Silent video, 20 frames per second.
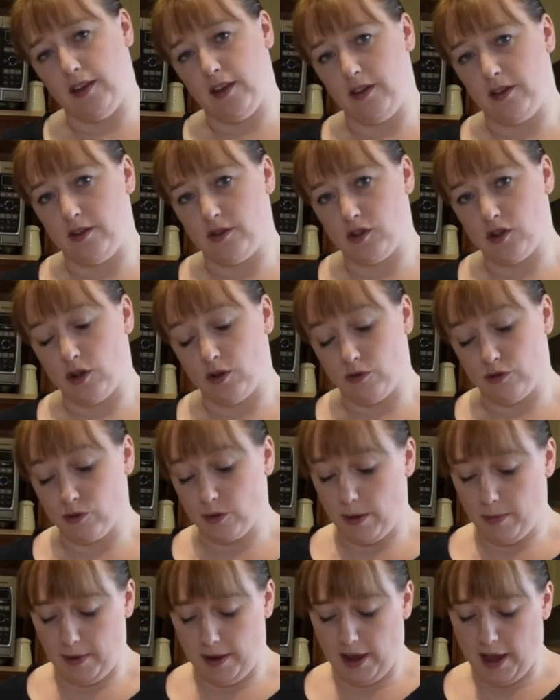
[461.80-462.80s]
that there's no
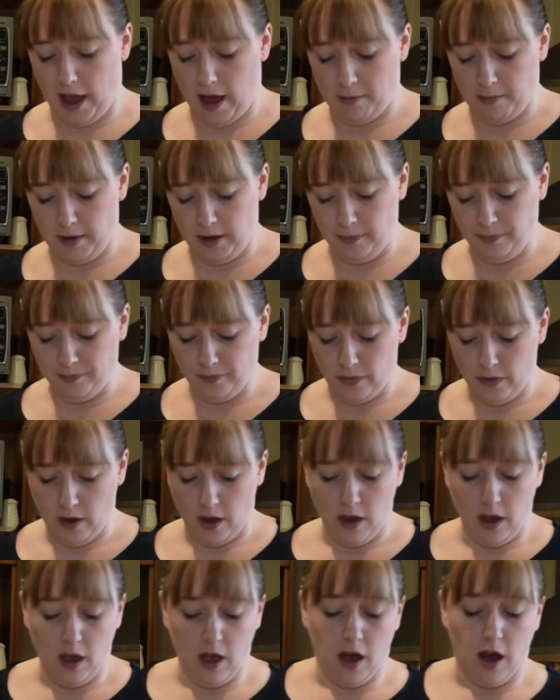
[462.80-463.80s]
dripping happening.
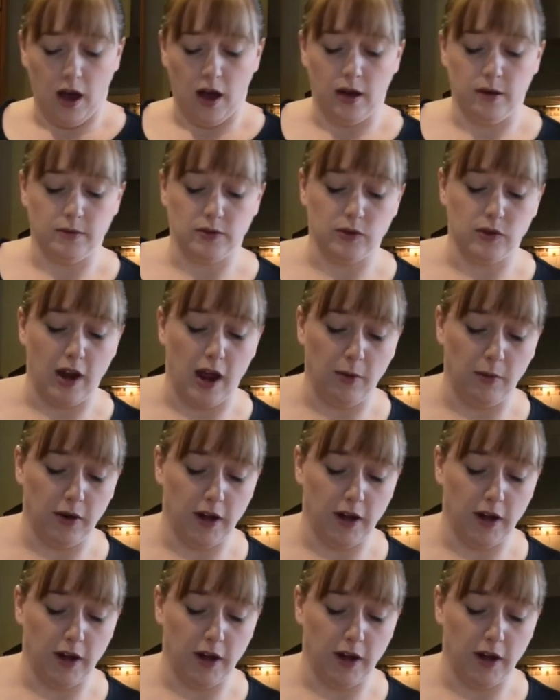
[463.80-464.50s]
So now we're